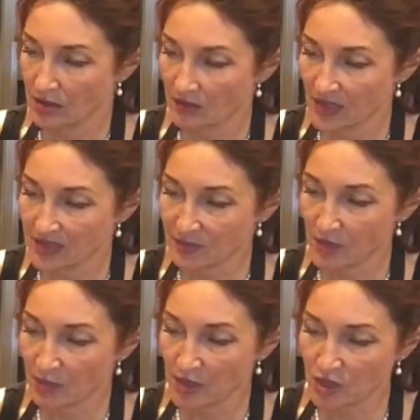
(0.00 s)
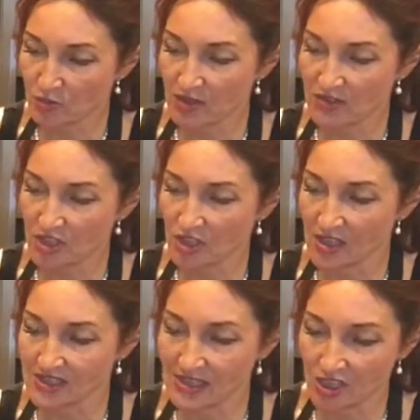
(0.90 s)
Nice, mushroom gives such a
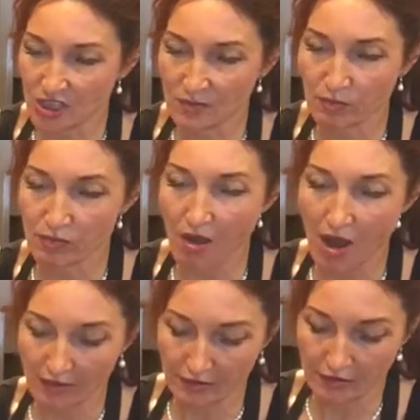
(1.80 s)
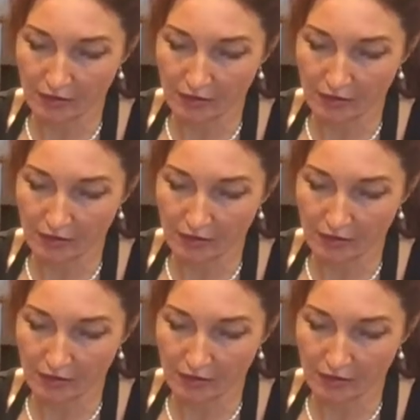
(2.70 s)
nice delicious broth.